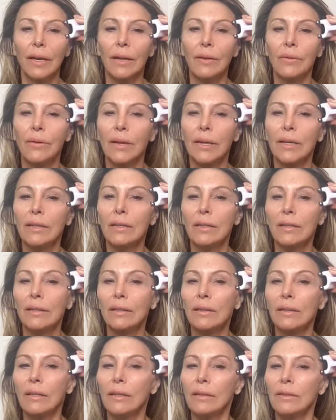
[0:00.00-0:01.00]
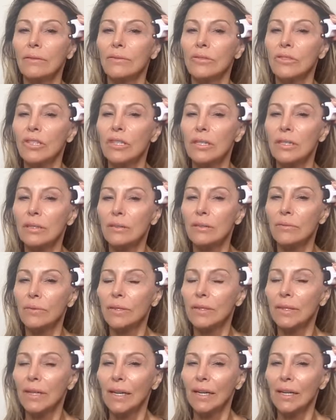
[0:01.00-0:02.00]
I just
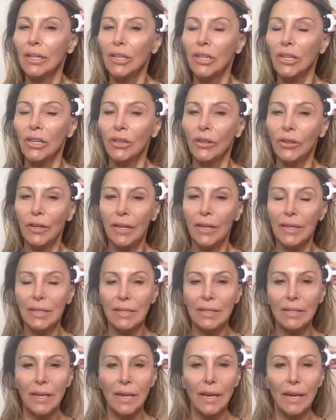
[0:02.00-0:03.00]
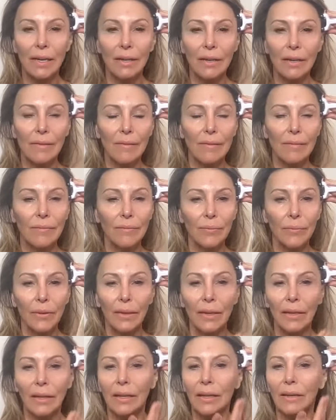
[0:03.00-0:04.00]
was kind of curious, like,
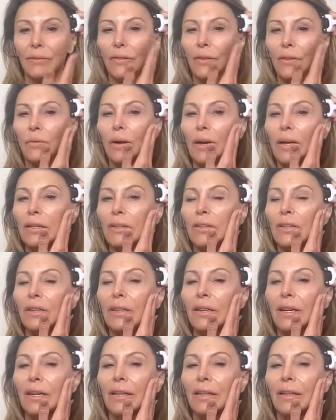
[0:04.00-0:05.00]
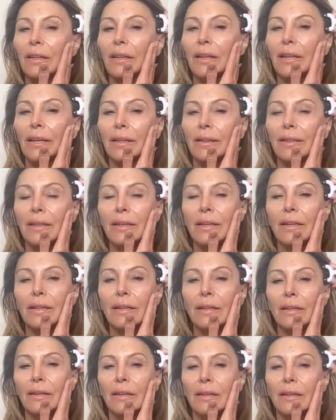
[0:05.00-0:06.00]
and if you want, you can kind of
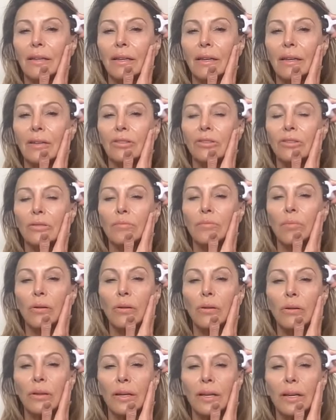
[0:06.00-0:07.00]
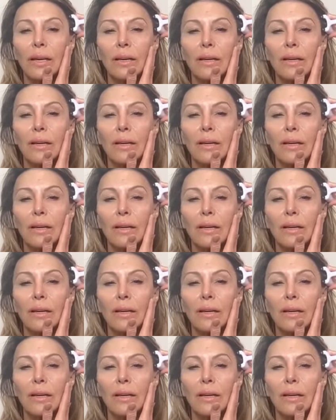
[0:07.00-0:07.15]
lengthen as you're pulling